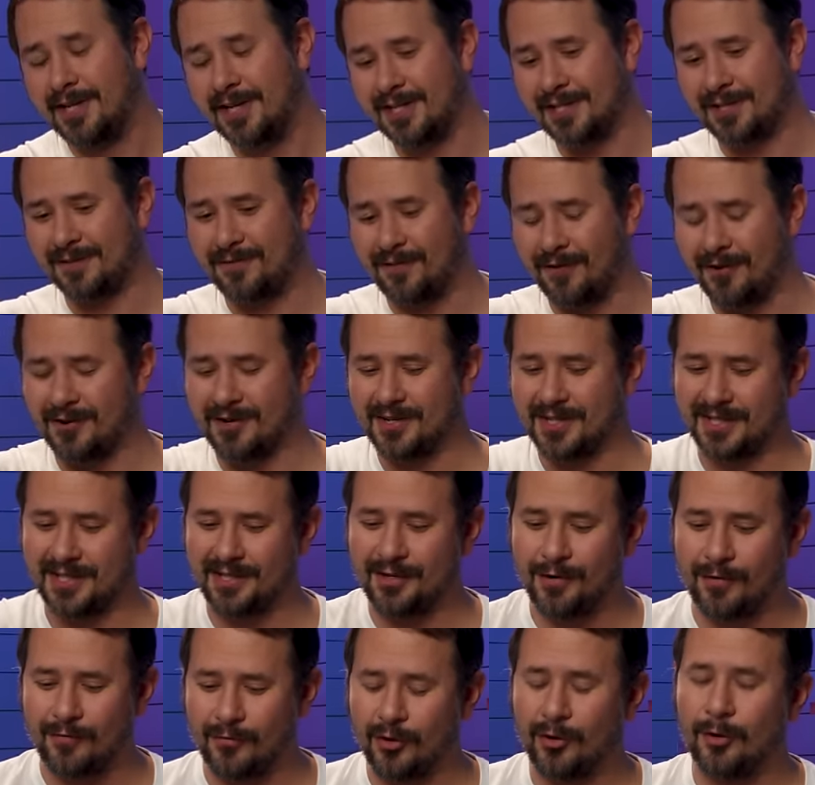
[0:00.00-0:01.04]
as far as
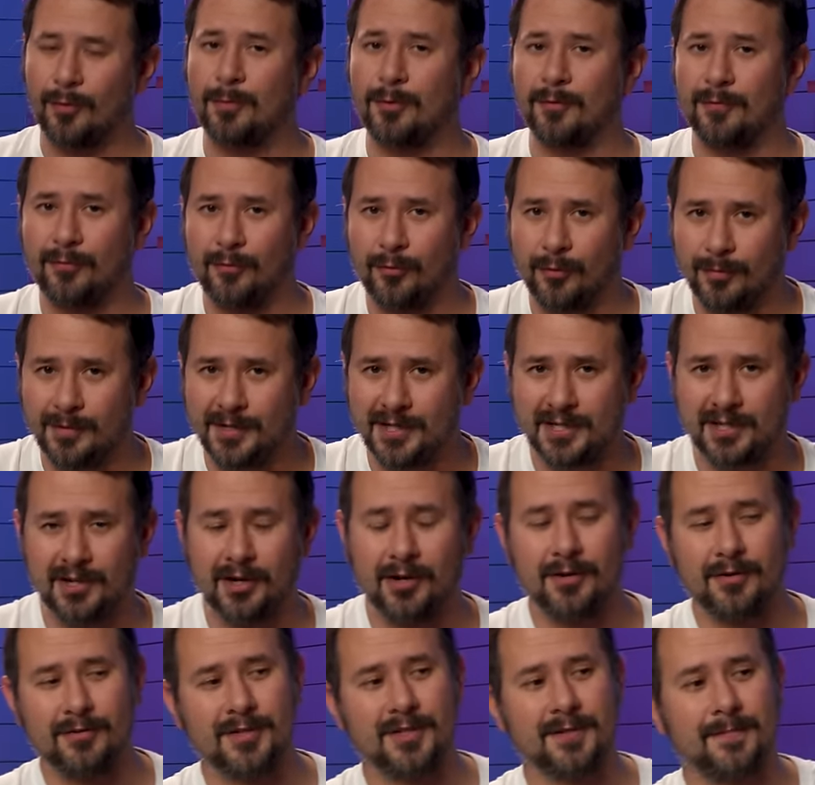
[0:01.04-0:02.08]
the overall performance
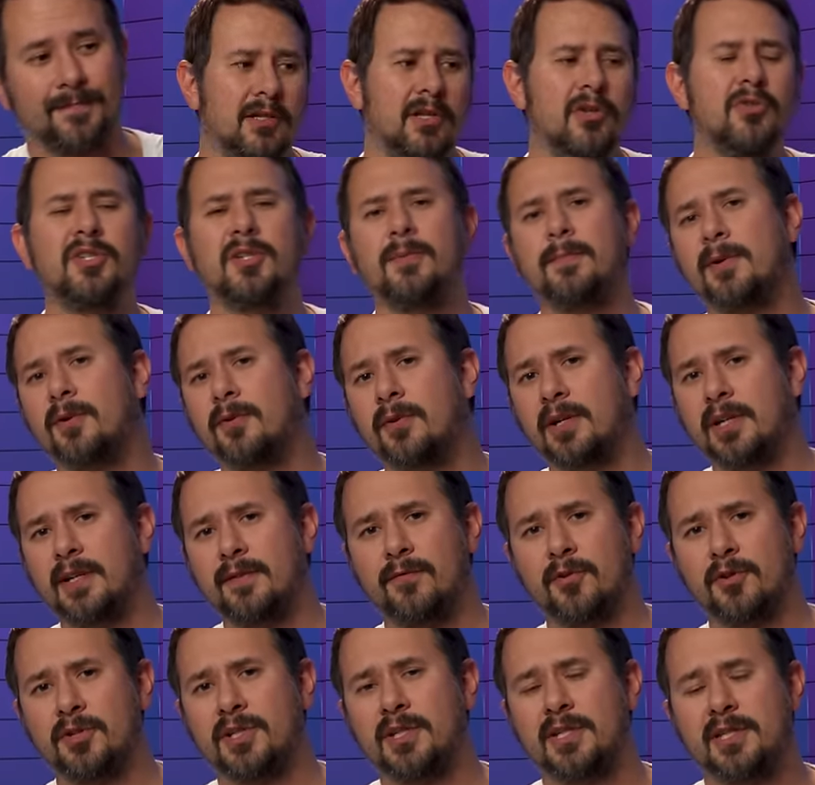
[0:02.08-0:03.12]
goes. Usability,
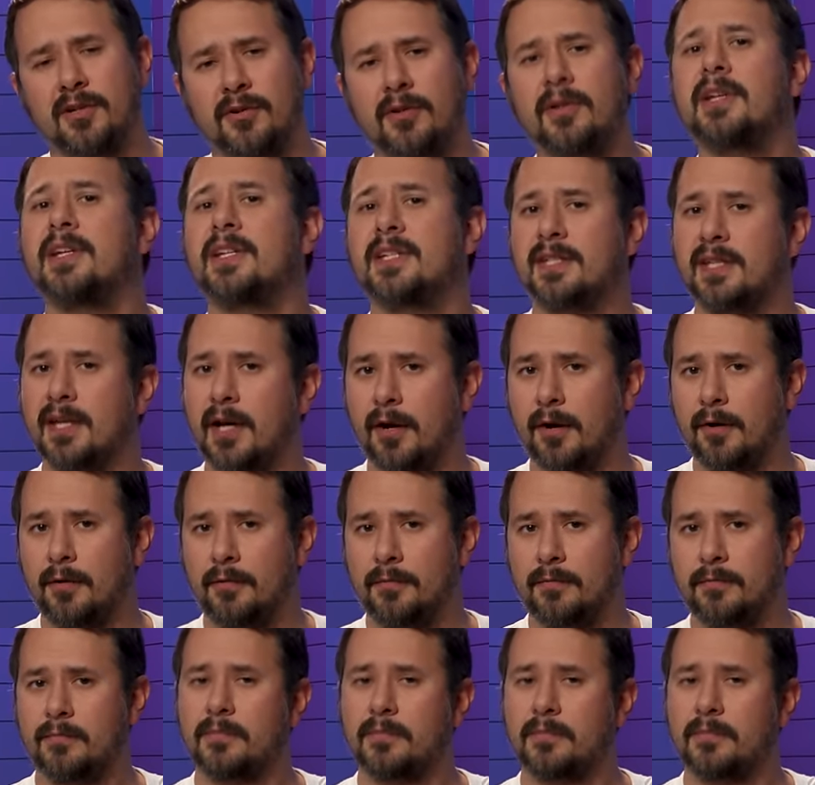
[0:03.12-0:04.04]
versatility is there.